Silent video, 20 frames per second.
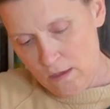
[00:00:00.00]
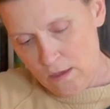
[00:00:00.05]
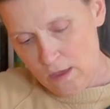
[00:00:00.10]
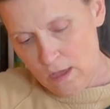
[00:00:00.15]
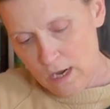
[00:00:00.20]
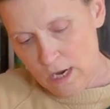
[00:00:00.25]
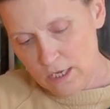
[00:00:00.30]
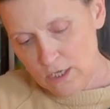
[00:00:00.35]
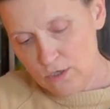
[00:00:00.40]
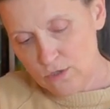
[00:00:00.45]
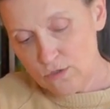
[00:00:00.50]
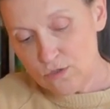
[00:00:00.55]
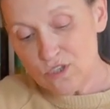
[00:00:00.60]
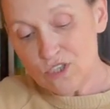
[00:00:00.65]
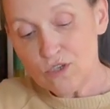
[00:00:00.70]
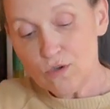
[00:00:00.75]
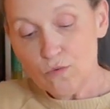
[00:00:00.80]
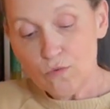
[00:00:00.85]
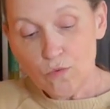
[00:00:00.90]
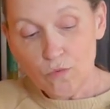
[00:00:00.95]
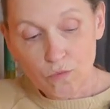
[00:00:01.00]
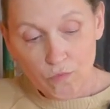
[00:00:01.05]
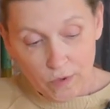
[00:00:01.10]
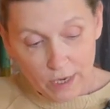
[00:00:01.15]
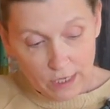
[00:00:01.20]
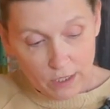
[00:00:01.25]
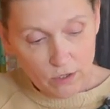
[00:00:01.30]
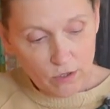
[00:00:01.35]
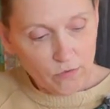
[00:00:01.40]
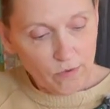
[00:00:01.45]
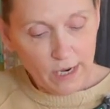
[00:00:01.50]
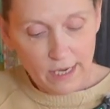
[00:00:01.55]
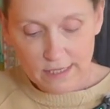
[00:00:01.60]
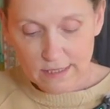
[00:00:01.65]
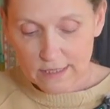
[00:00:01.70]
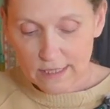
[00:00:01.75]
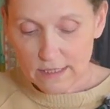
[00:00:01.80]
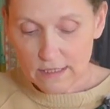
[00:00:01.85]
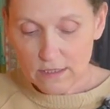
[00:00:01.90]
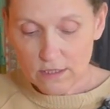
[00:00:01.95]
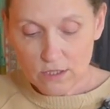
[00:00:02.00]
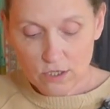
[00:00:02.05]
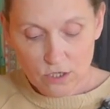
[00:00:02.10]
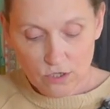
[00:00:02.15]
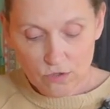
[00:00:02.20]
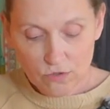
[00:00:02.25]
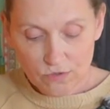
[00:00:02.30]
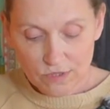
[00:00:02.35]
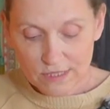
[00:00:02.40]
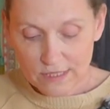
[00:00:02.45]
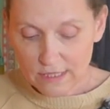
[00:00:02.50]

And I used regular rice. I didn't use